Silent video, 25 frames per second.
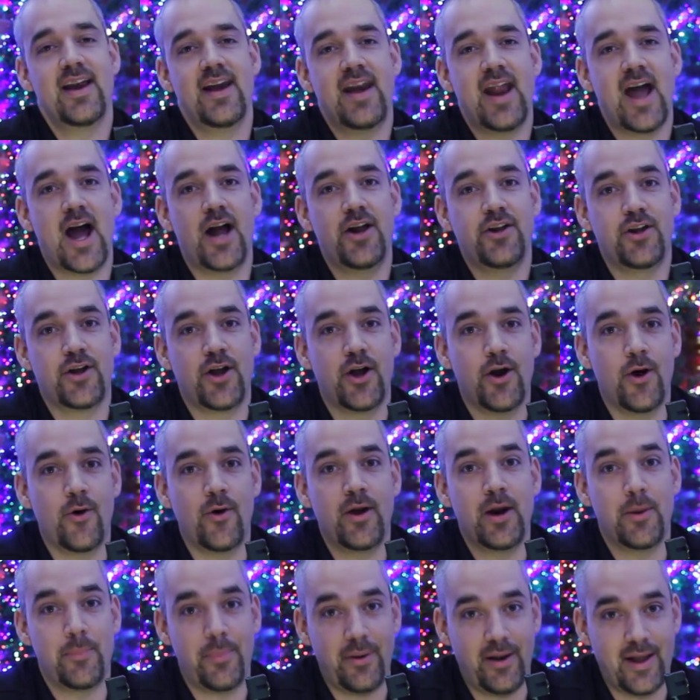Now you can
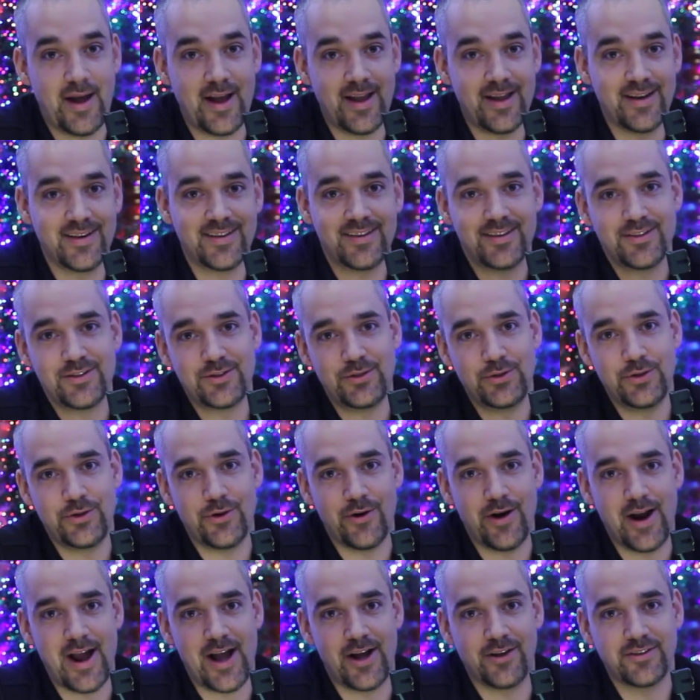go and apply it to
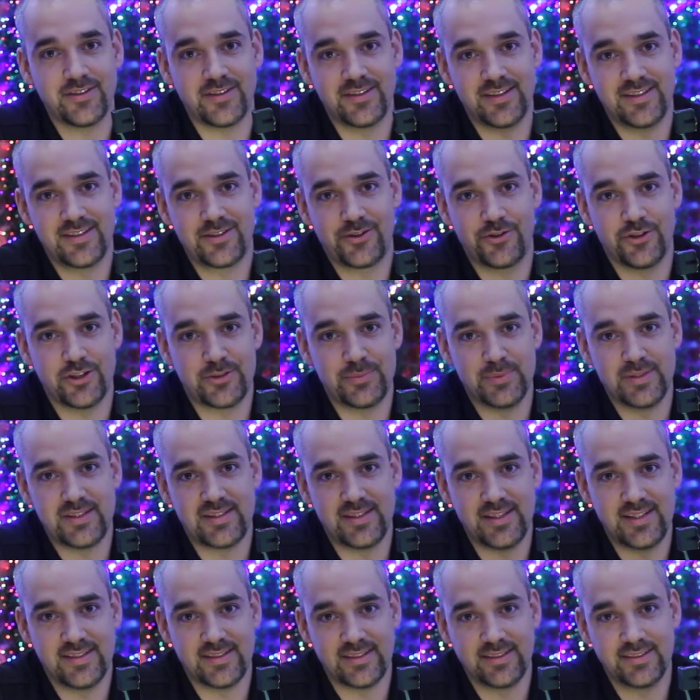your house this Christmas
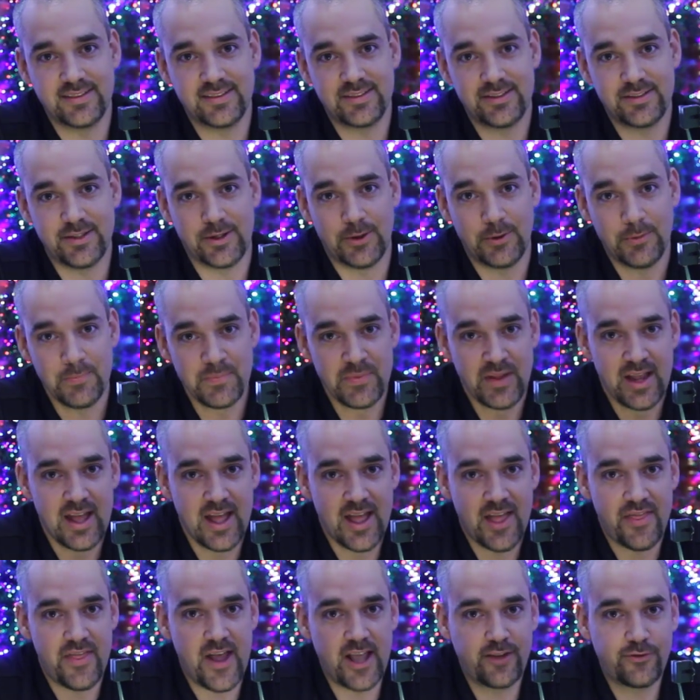season. So
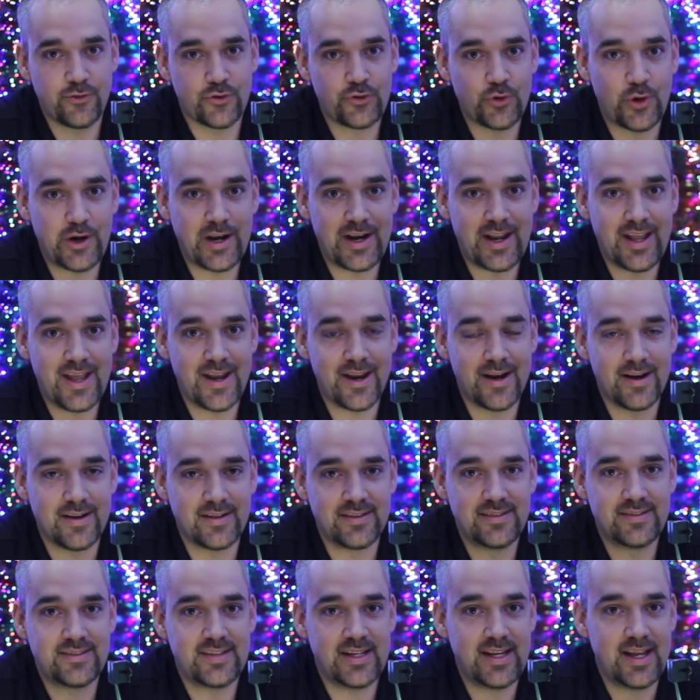thanks for joining in,
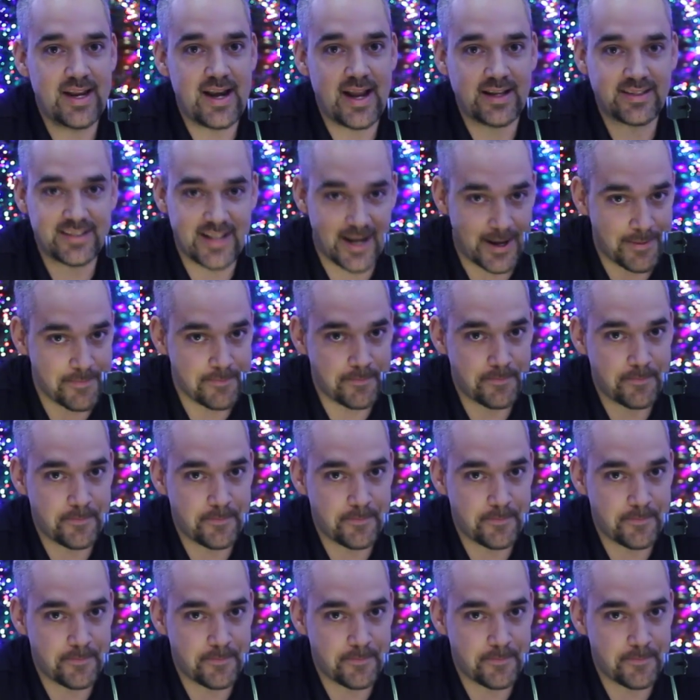and see you next time.